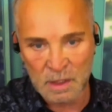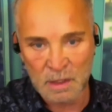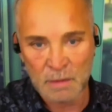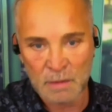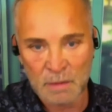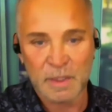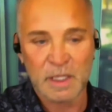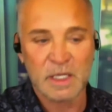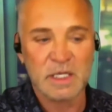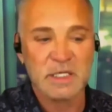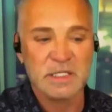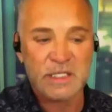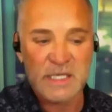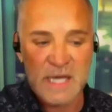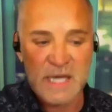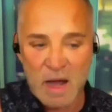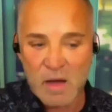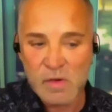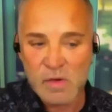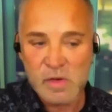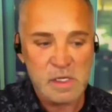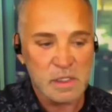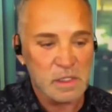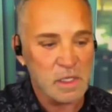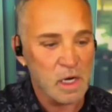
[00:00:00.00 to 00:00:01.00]
Because now
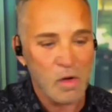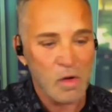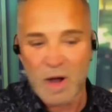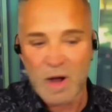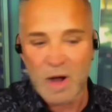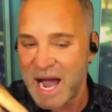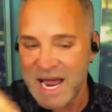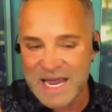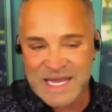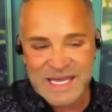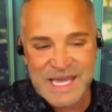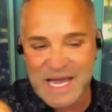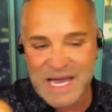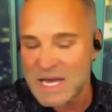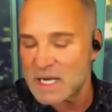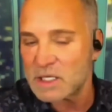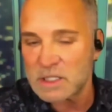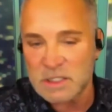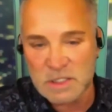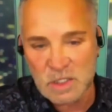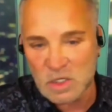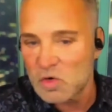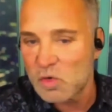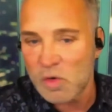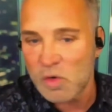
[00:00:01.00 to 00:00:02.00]
you go, I can't
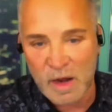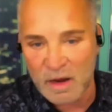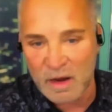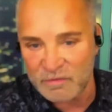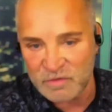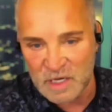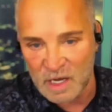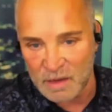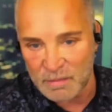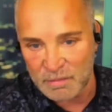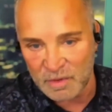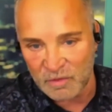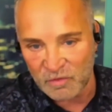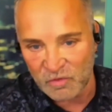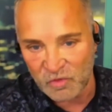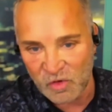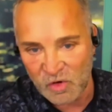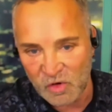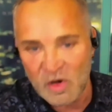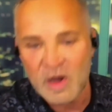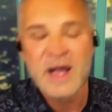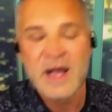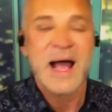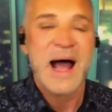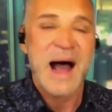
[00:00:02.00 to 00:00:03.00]
do what I've done
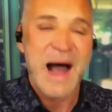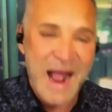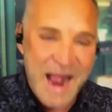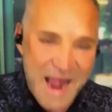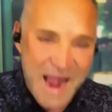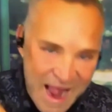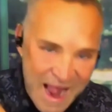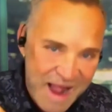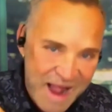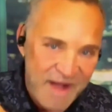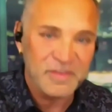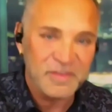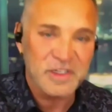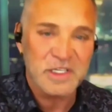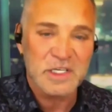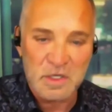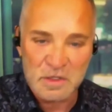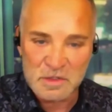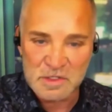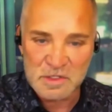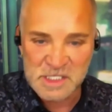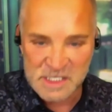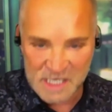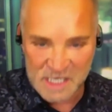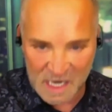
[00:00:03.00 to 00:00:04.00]
before. I have to do
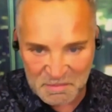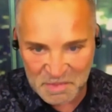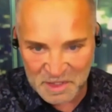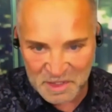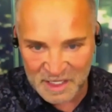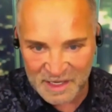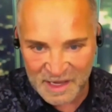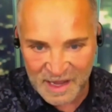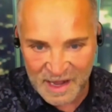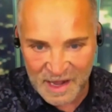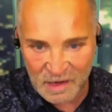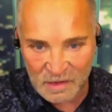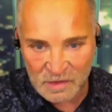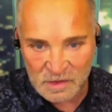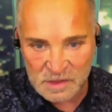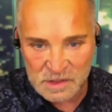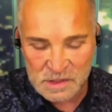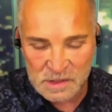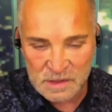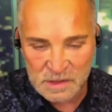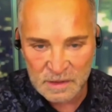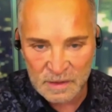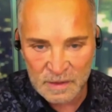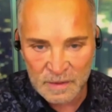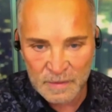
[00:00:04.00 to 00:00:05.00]
something
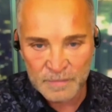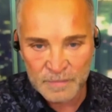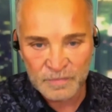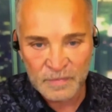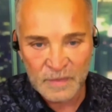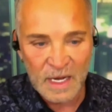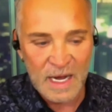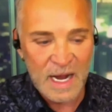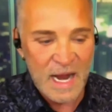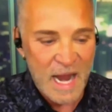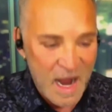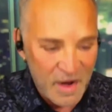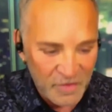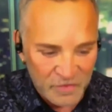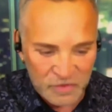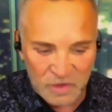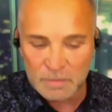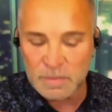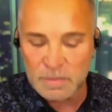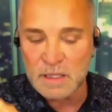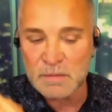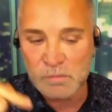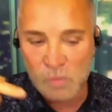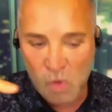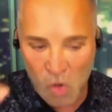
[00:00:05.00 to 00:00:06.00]
else. I have to
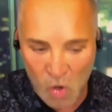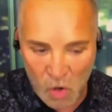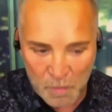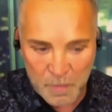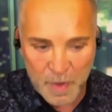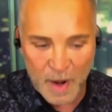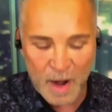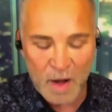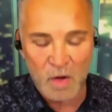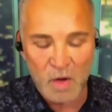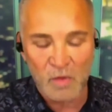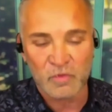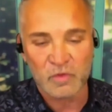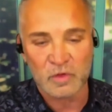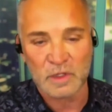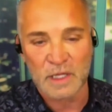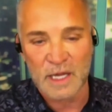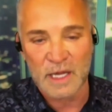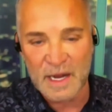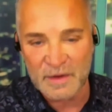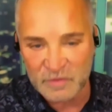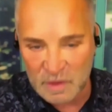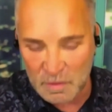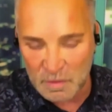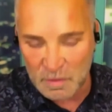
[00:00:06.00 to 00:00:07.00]
be more powerful. I
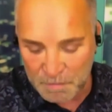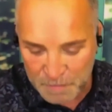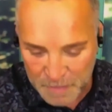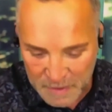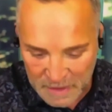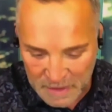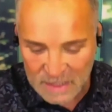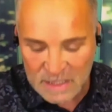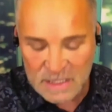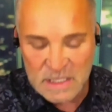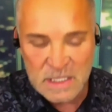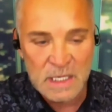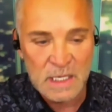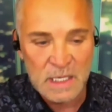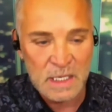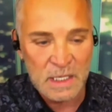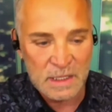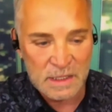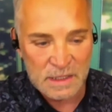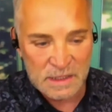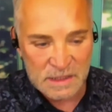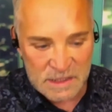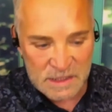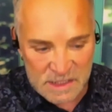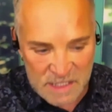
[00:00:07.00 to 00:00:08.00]
have to
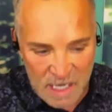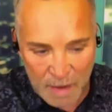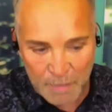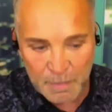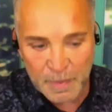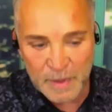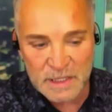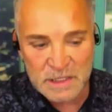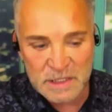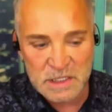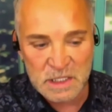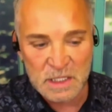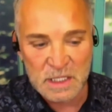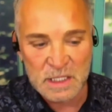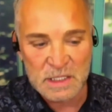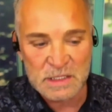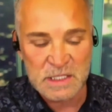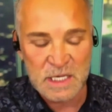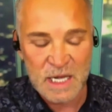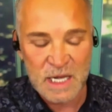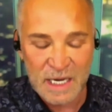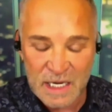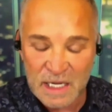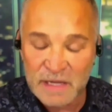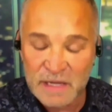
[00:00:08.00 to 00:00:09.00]
step into this.
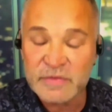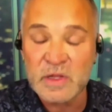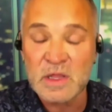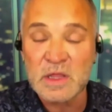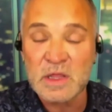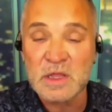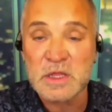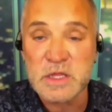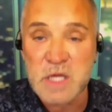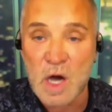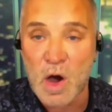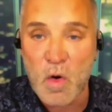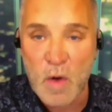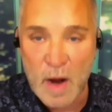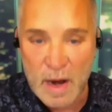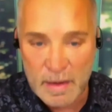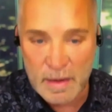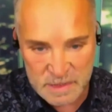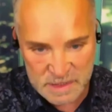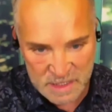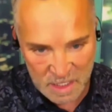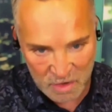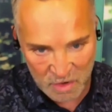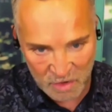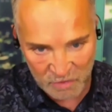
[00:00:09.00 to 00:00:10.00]
And even though I'm
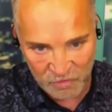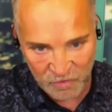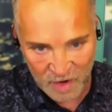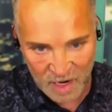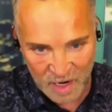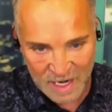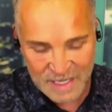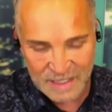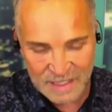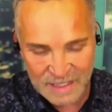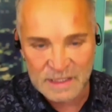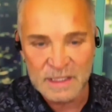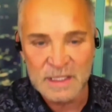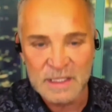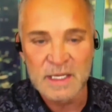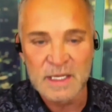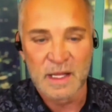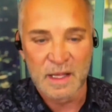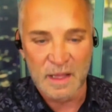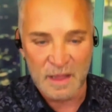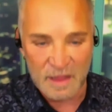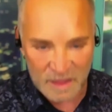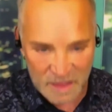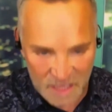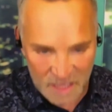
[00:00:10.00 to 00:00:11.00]
terrified,
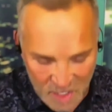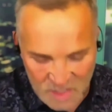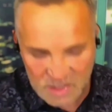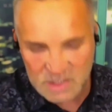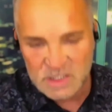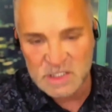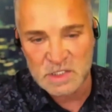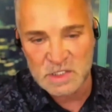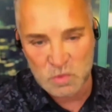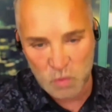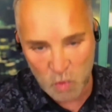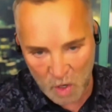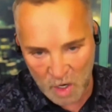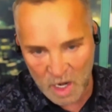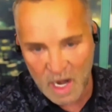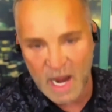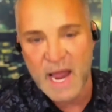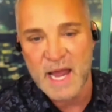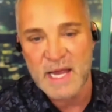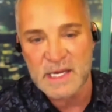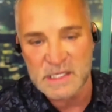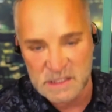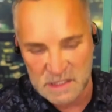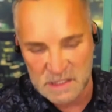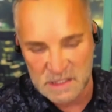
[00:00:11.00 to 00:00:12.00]
this is what
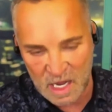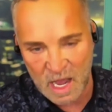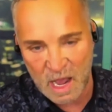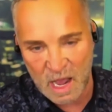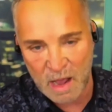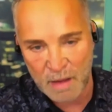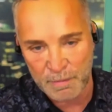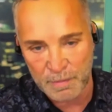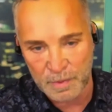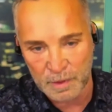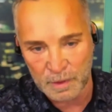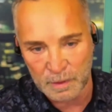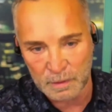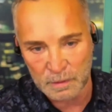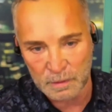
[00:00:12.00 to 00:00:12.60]
has to happen.